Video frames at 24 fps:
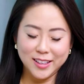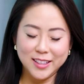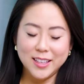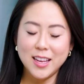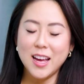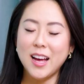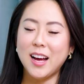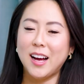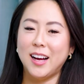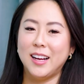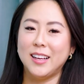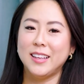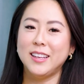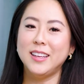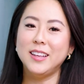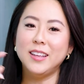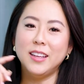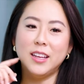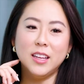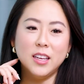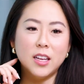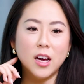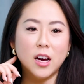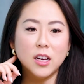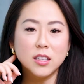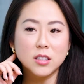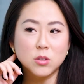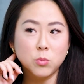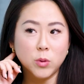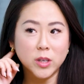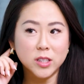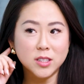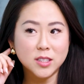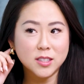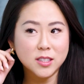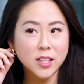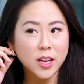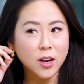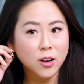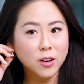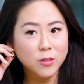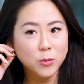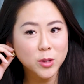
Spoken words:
Yeah, he does with serum.